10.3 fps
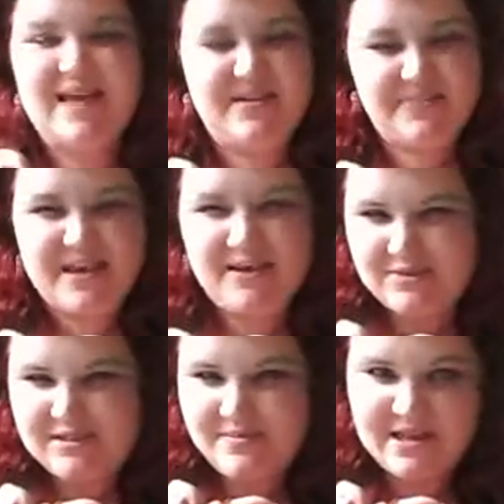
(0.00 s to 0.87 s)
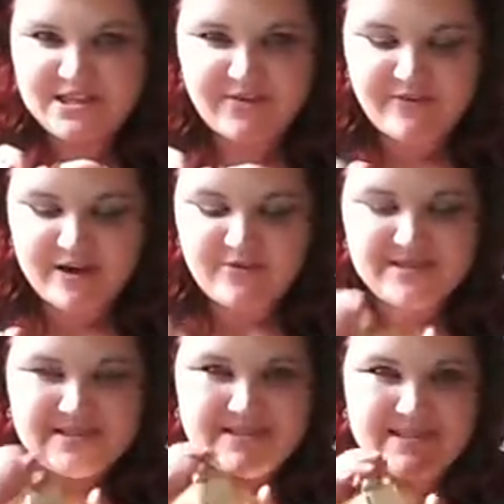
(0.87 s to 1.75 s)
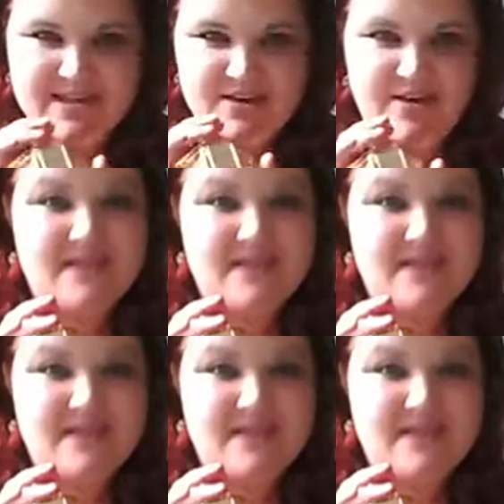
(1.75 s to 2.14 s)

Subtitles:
kind of a guilty pleasure fragrance, Deliria.